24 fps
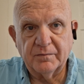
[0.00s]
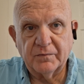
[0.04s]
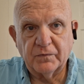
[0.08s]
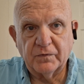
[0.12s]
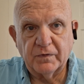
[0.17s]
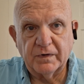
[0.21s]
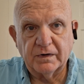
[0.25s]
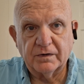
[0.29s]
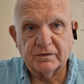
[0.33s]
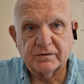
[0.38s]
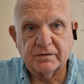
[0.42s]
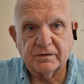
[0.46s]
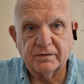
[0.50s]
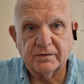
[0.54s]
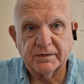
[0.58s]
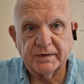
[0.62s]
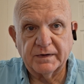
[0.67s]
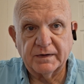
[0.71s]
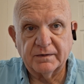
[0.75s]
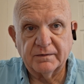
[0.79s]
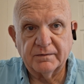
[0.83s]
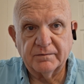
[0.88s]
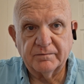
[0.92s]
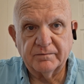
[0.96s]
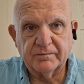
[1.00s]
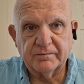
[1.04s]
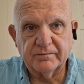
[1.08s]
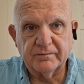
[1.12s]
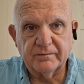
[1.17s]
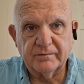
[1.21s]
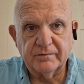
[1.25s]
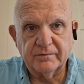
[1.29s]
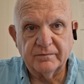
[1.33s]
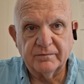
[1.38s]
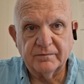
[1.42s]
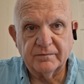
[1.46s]
realtor that
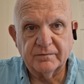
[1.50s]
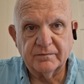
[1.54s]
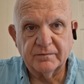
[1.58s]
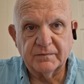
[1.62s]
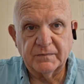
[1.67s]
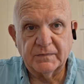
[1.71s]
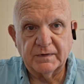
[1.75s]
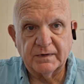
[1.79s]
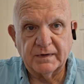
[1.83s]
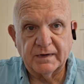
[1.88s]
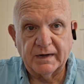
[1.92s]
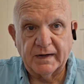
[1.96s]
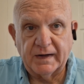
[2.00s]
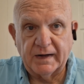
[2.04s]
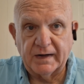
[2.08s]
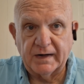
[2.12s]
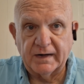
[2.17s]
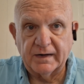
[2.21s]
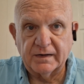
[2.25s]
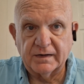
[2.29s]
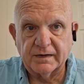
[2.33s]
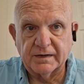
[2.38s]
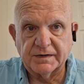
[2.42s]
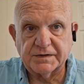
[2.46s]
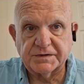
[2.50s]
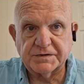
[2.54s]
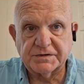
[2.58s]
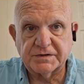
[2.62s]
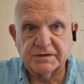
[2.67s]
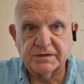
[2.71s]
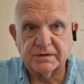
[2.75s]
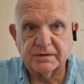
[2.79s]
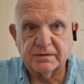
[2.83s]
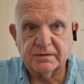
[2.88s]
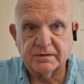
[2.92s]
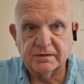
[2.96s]
had it
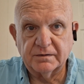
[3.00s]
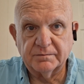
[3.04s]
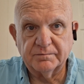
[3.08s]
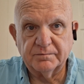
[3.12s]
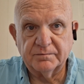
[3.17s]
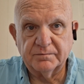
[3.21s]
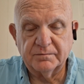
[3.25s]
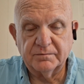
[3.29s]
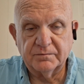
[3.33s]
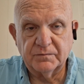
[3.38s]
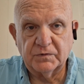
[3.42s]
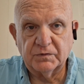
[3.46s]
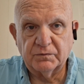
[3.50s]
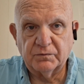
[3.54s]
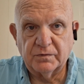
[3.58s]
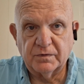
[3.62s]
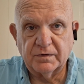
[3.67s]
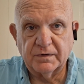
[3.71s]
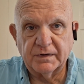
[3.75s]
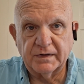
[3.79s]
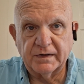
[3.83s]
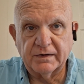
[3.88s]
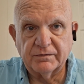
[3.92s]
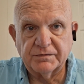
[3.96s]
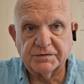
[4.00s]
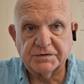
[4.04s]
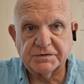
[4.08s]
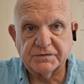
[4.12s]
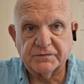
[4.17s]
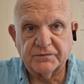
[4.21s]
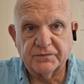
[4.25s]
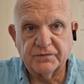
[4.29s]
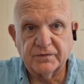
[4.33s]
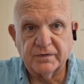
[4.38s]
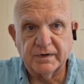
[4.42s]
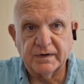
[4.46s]
listed, the, the one that was a
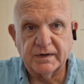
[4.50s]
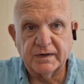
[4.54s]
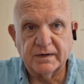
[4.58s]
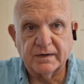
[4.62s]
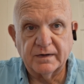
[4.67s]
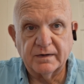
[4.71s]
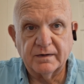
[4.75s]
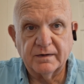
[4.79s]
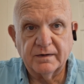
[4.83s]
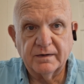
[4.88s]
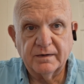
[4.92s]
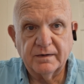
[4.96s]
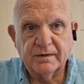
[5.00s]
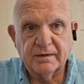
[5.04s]
friend,